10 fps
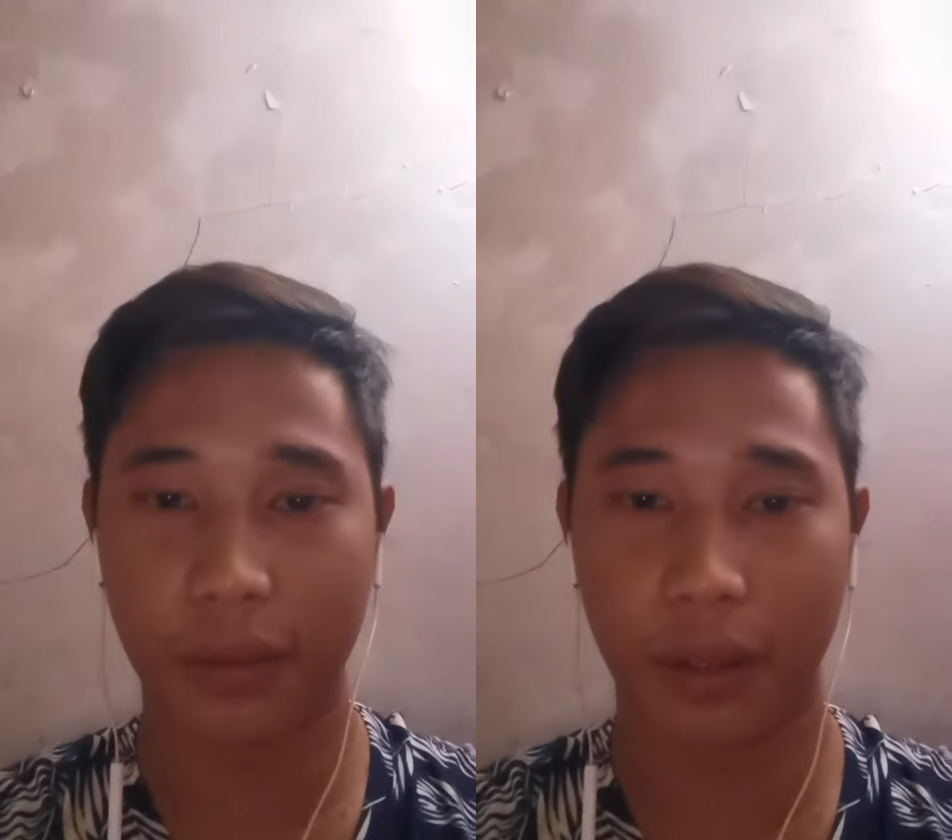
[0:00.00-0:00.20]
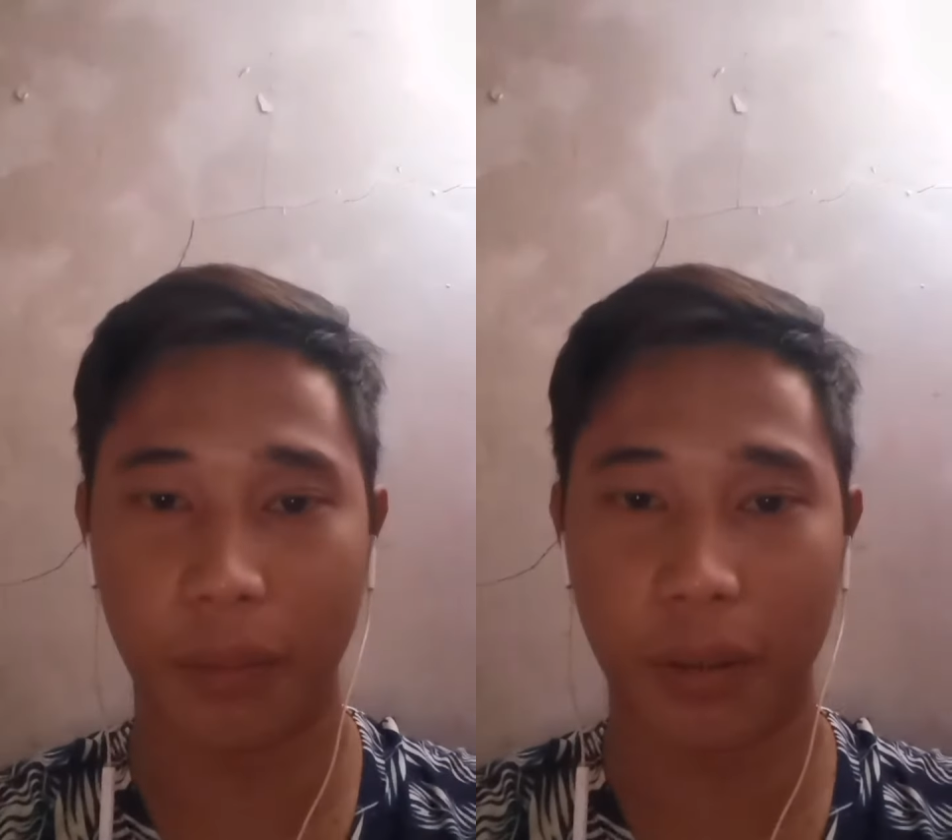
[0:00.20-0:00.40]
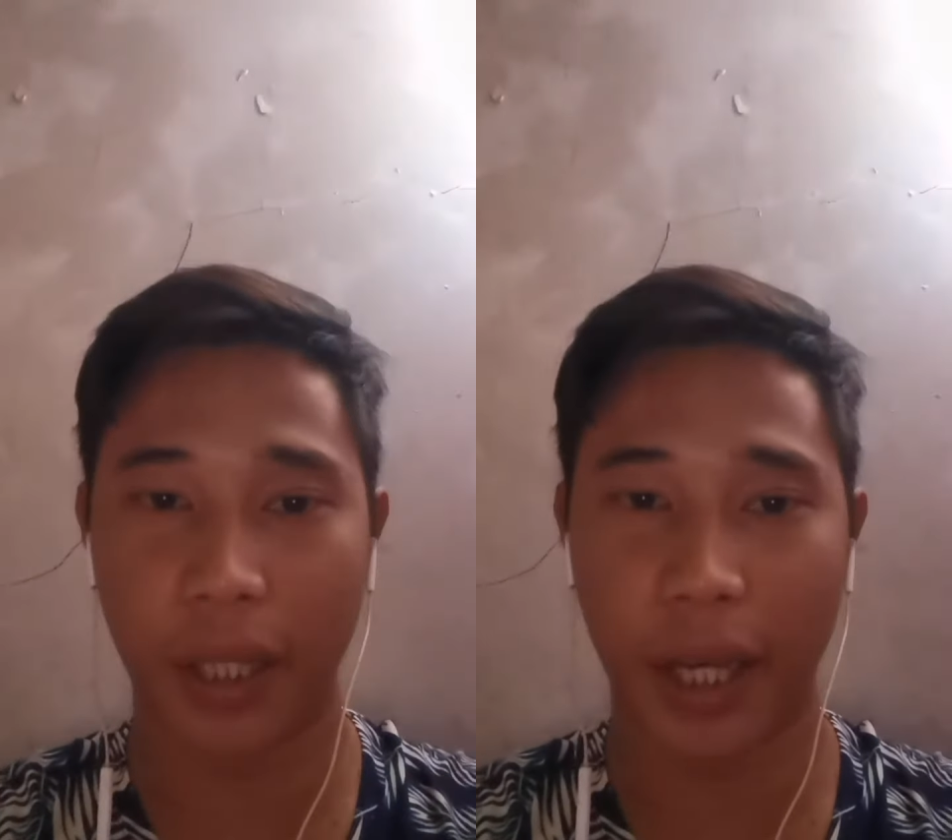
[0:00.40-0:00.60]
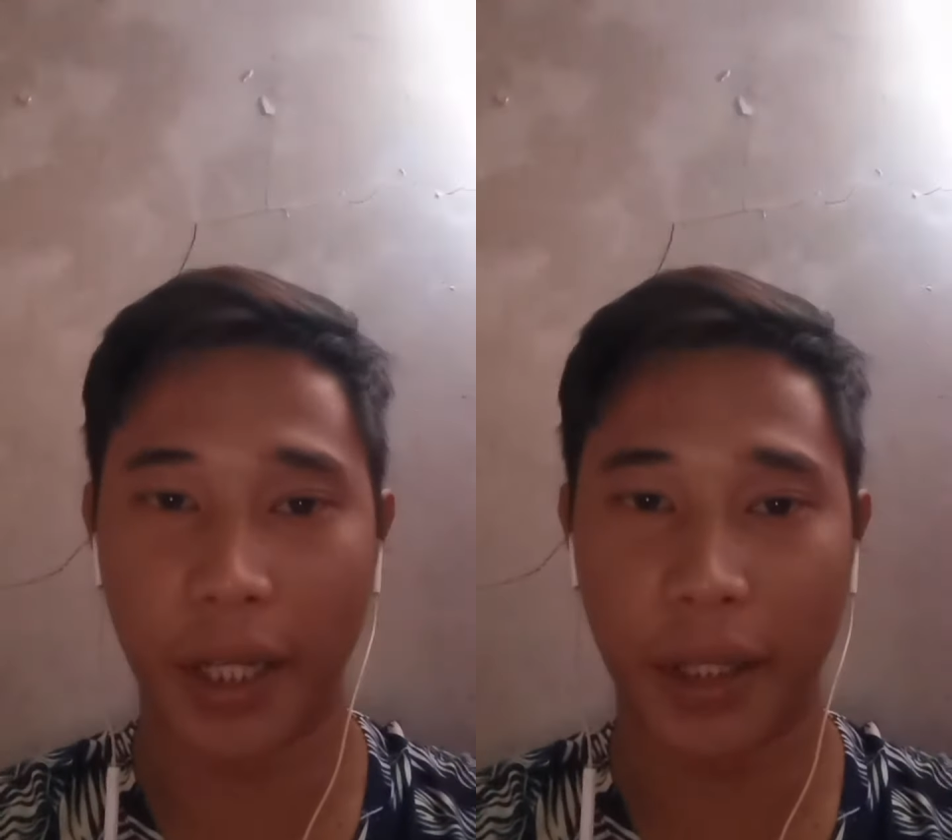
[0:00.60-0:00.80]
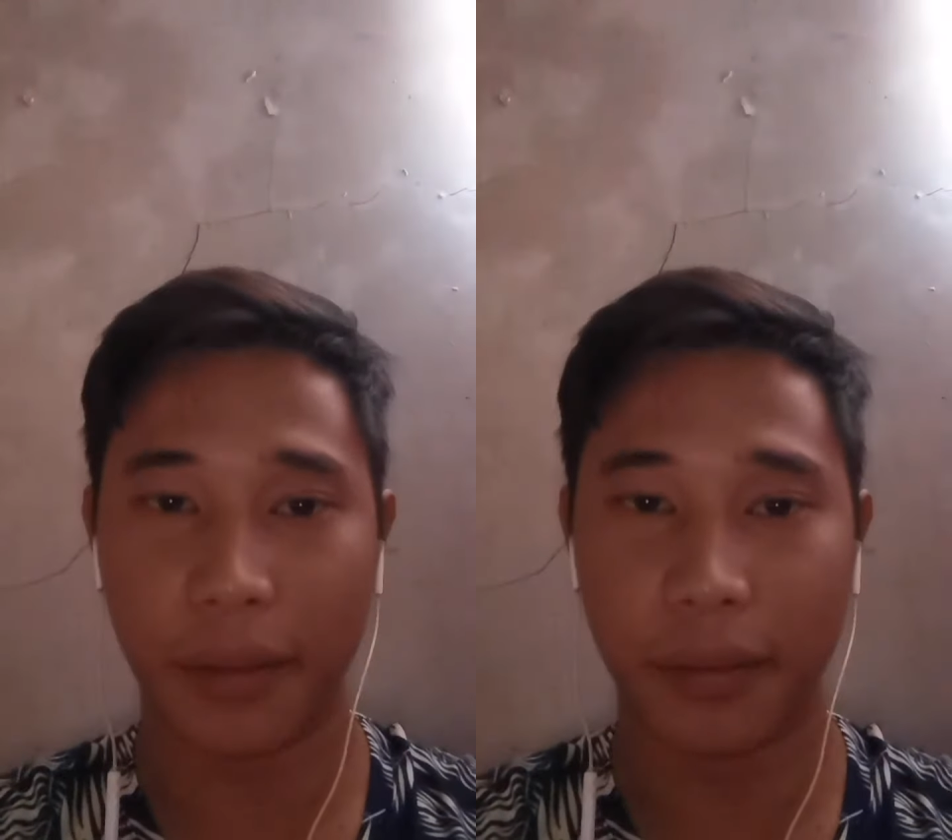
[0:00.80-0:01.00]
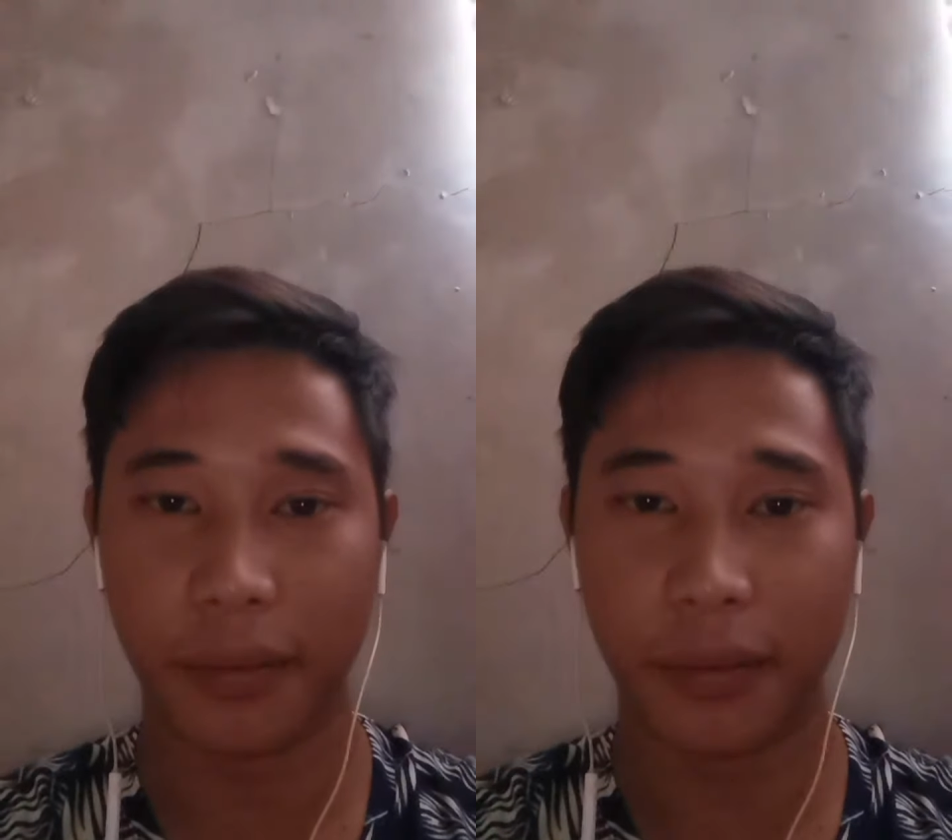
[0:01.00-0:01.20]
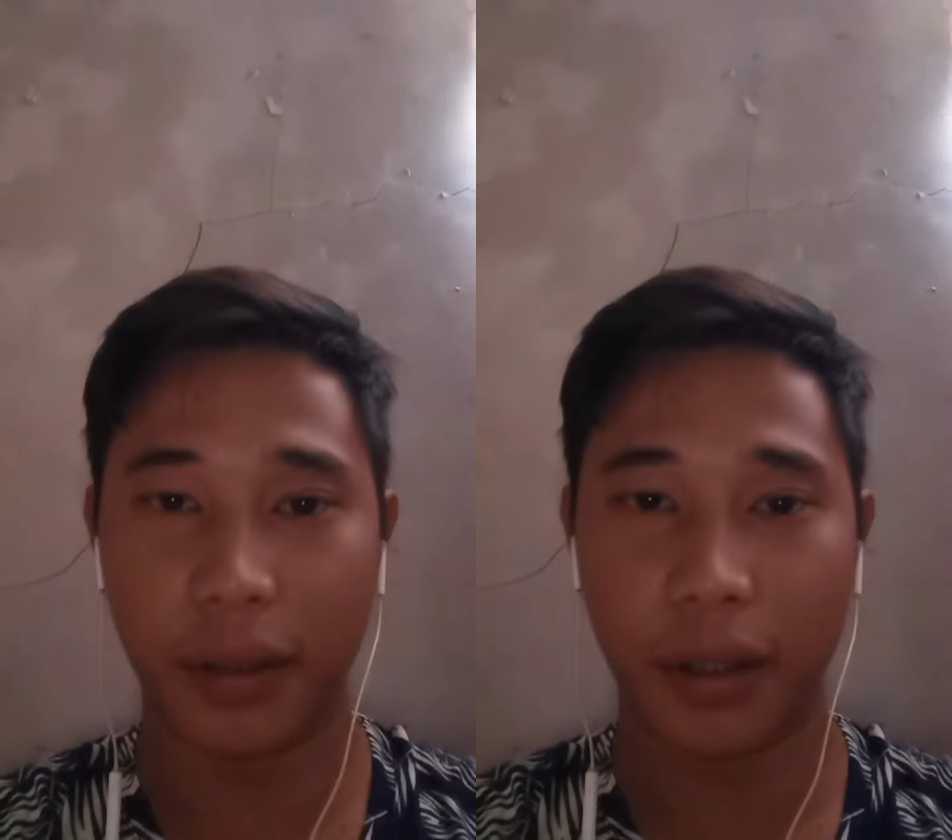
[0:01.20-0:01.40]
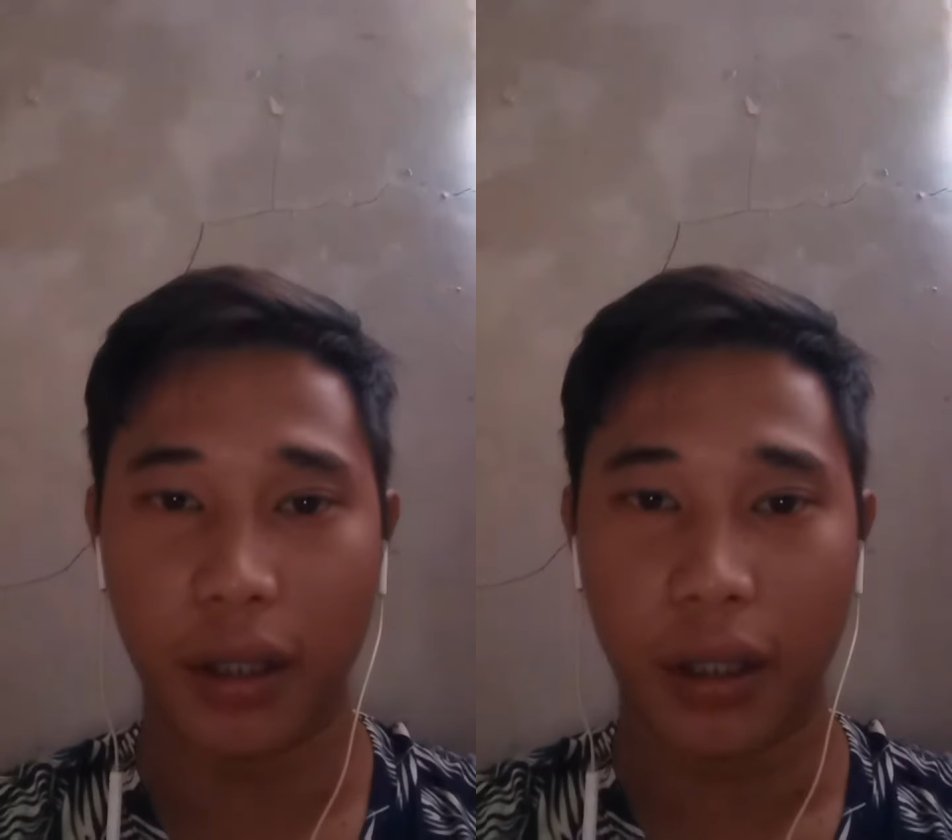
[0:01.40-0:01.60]
Number nine,
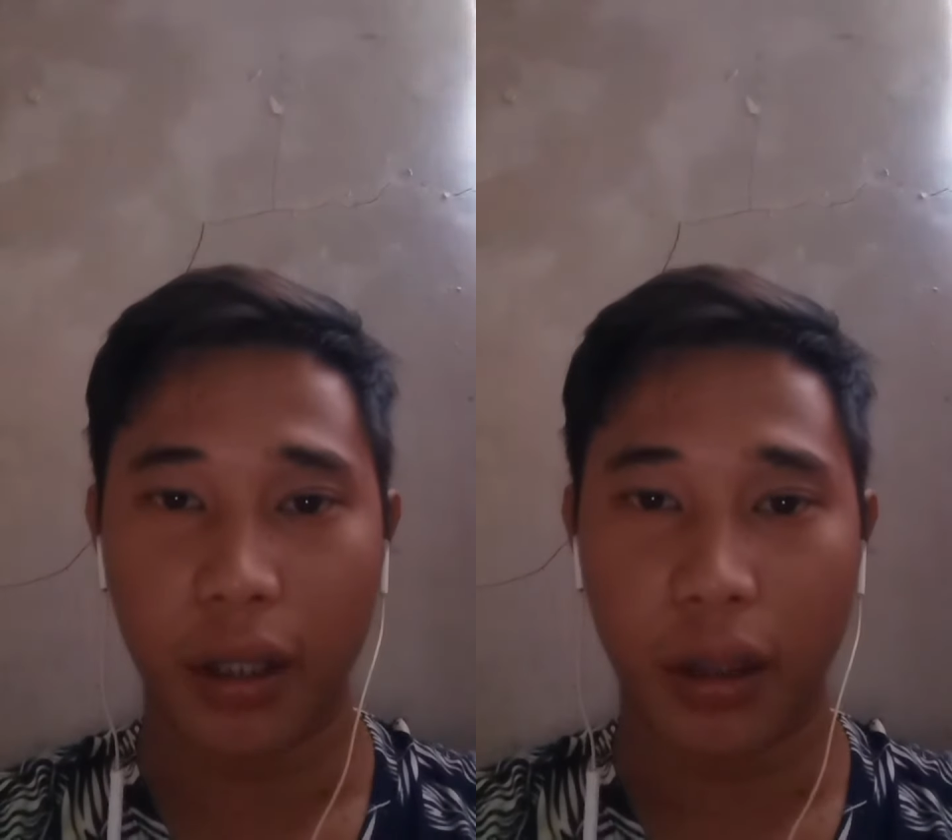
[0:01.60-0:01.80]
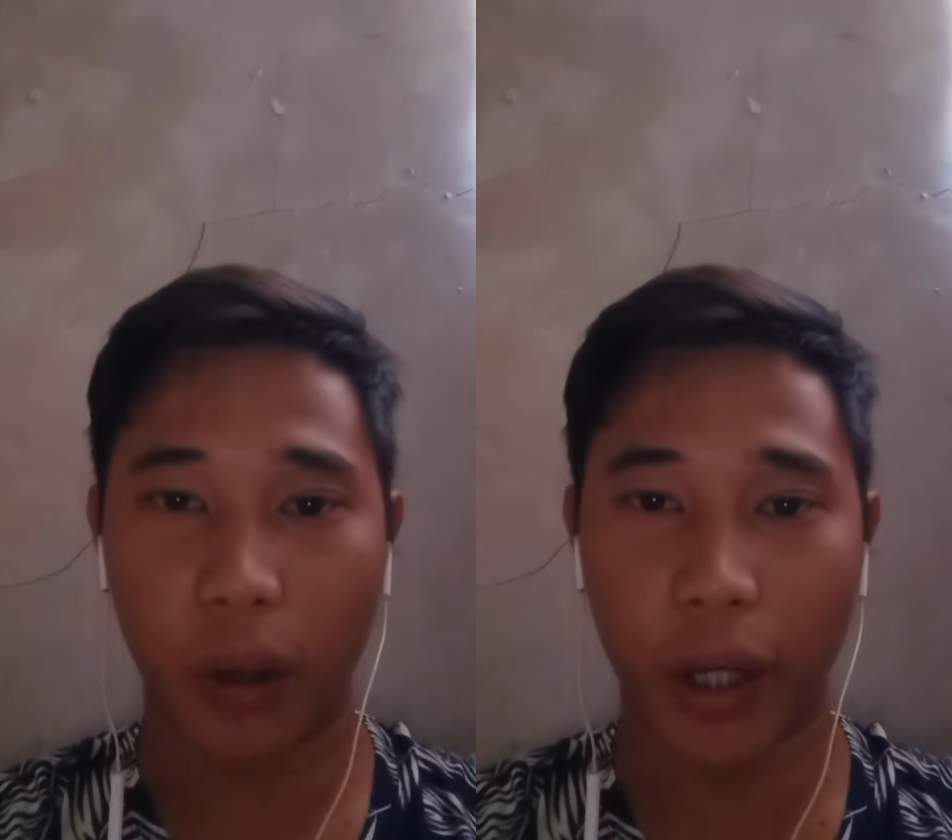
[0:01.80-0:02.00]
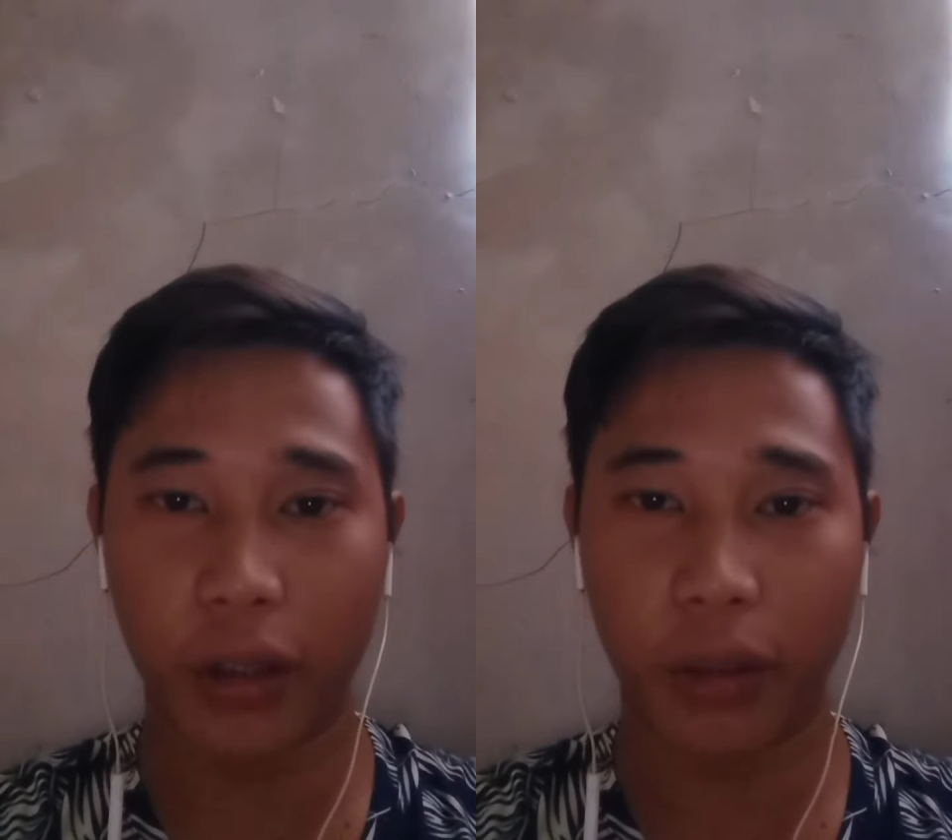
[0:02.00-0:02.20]
right